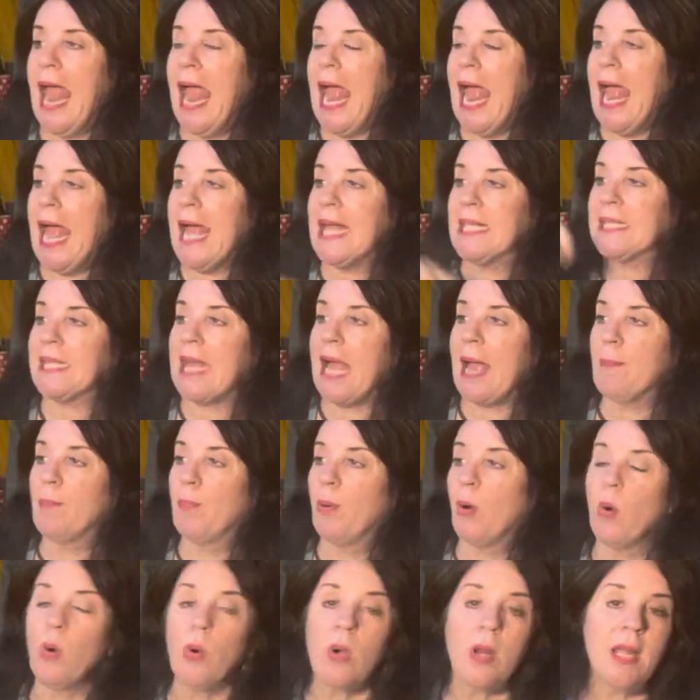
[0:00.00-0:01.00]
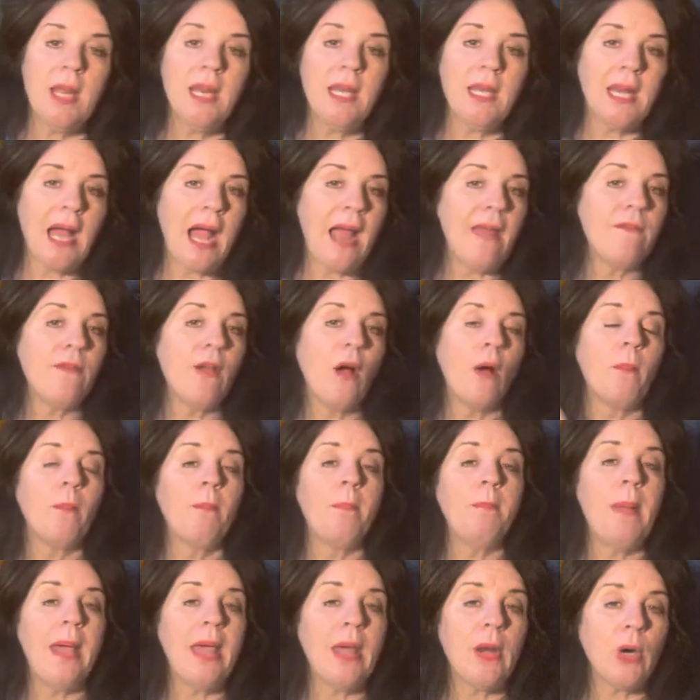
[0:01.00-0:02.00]
as I pulled it, I felt
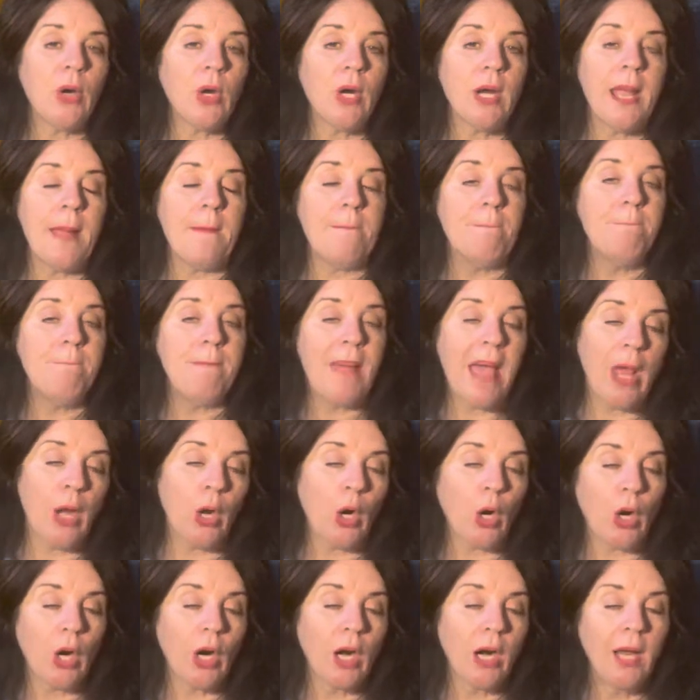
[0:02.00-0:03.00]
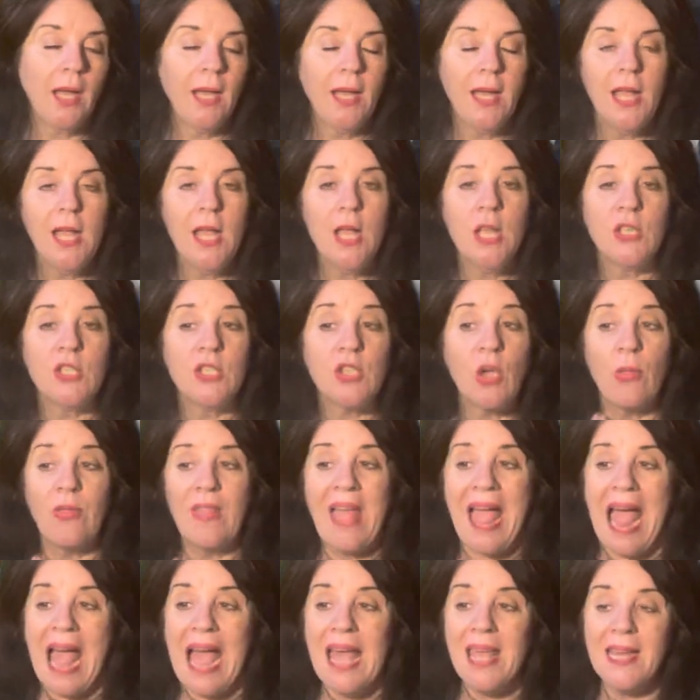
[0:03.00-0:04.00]
better and better. So
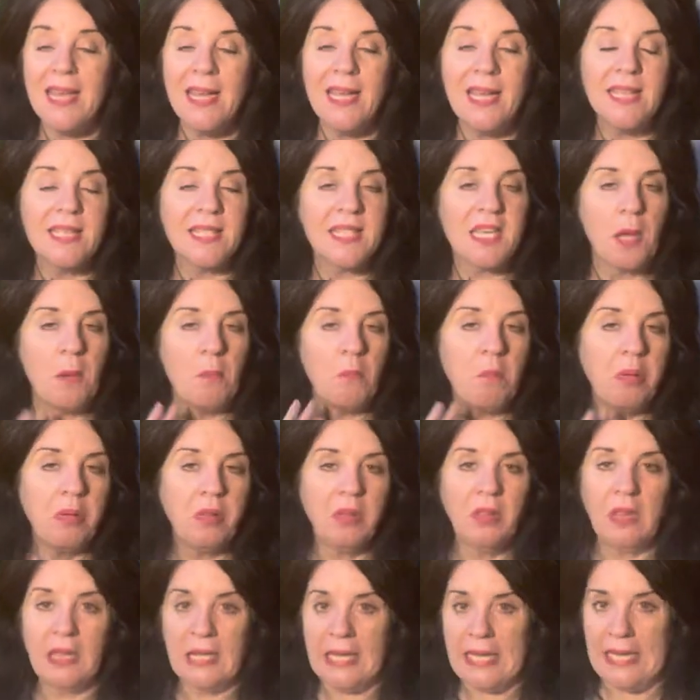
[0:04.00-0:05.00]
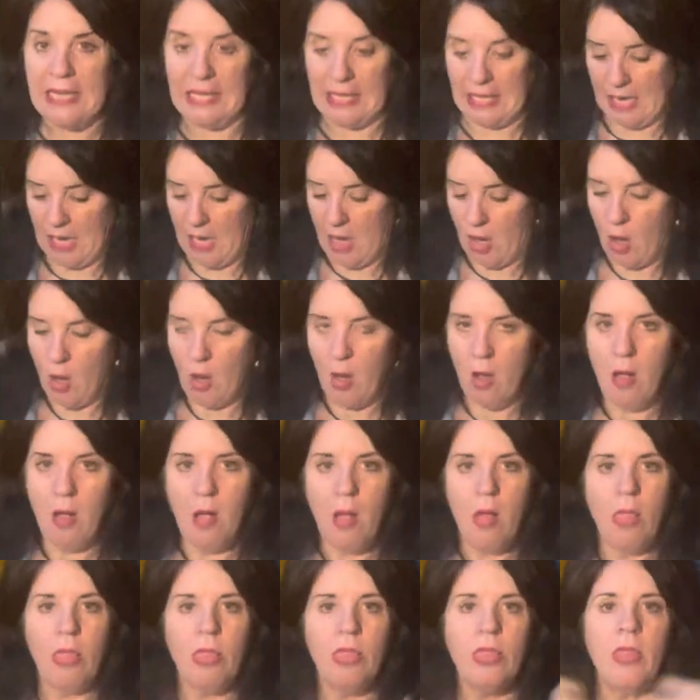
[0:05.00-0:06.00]
that is completely,
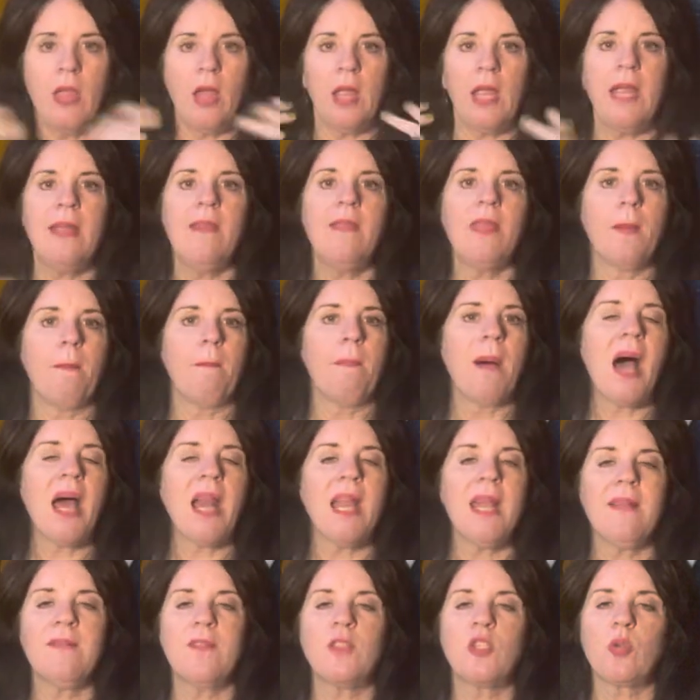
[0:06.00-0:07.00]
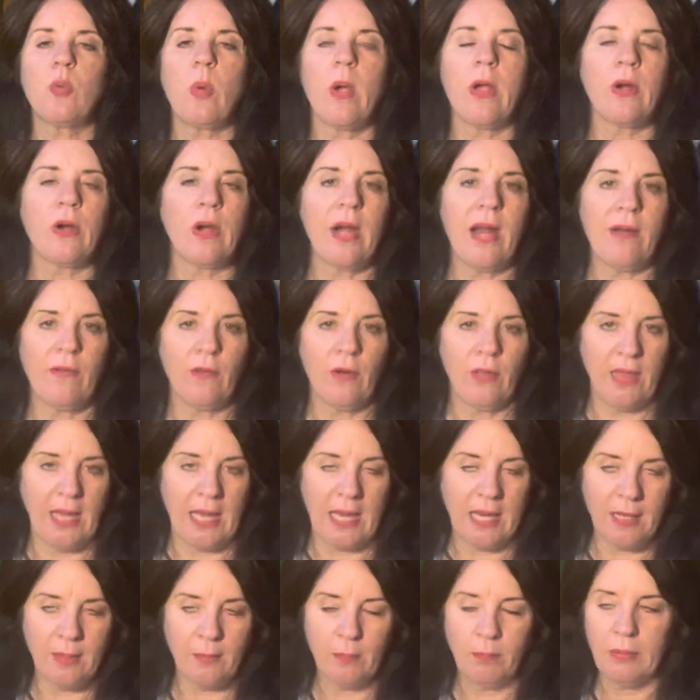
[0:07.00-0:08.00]
the body of the sweater, everything
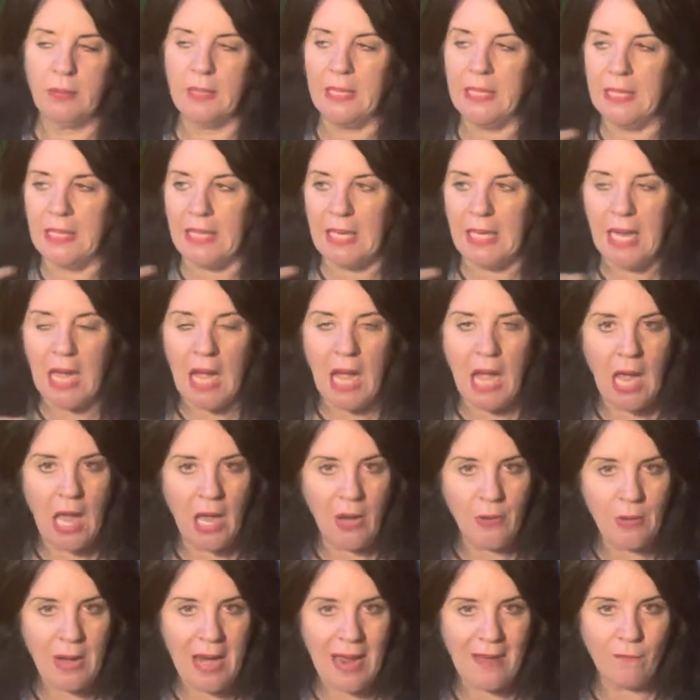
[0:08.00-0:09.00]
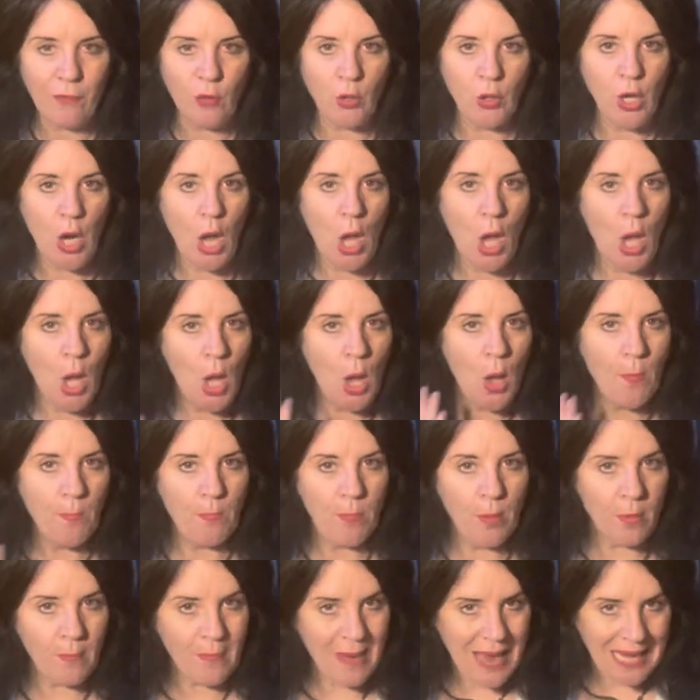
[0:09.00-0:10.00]
completely unraveled,
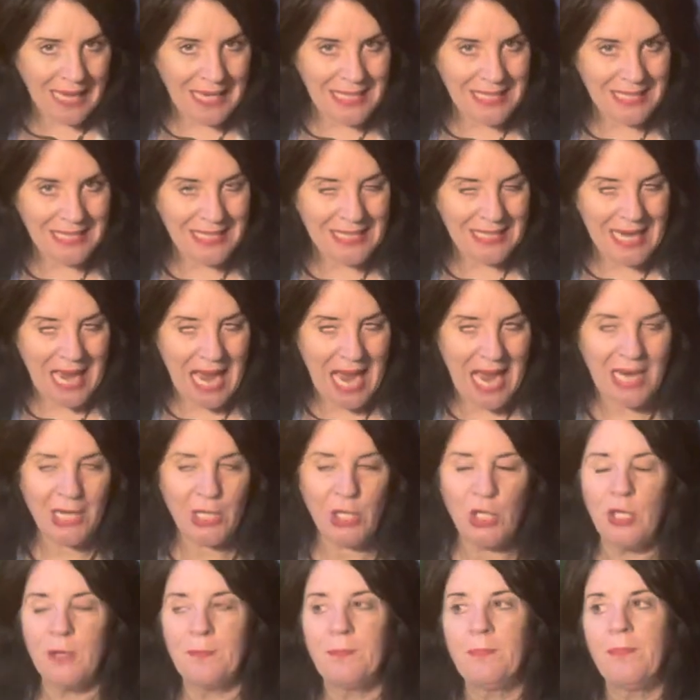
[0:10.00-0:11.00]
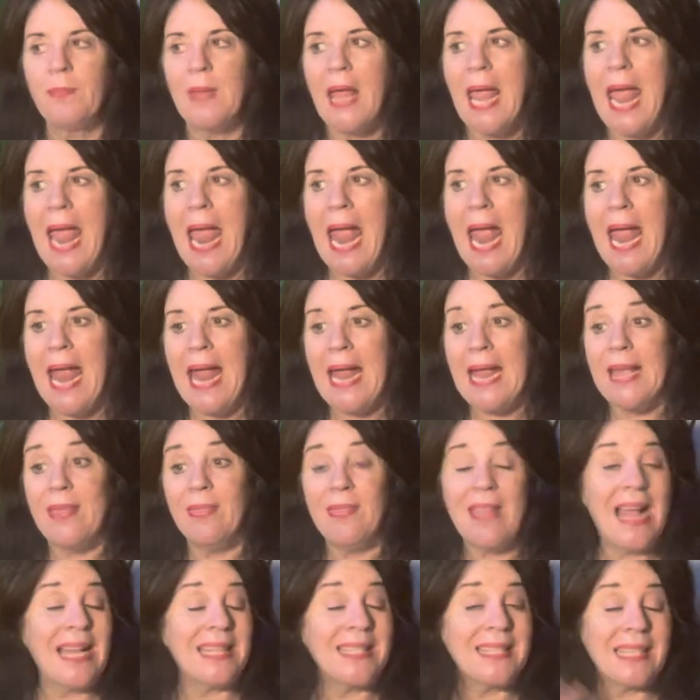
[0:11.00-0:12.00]
put back in stash, and
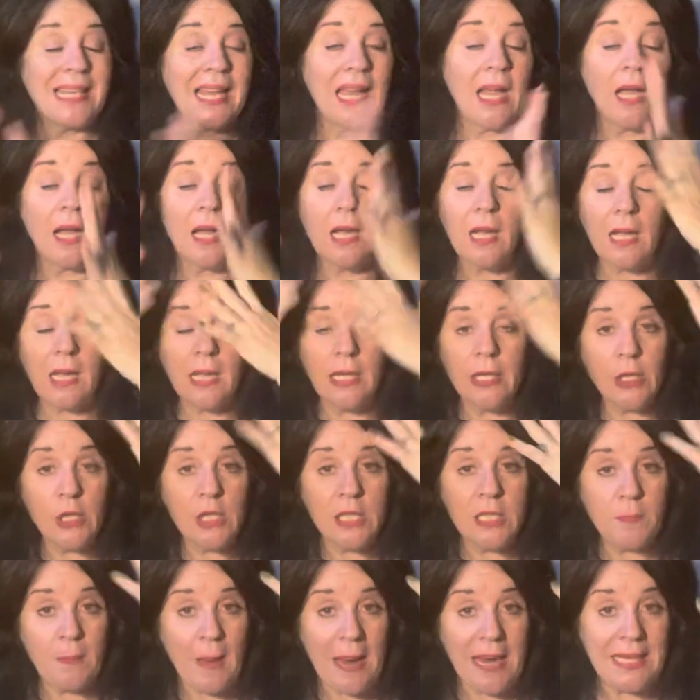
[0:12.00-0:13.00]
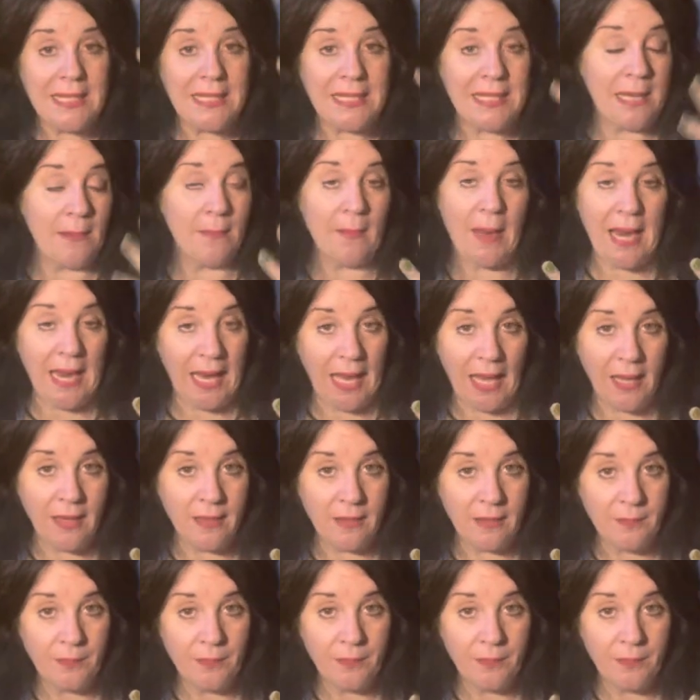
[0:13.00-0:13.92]
that's cleared space in my head.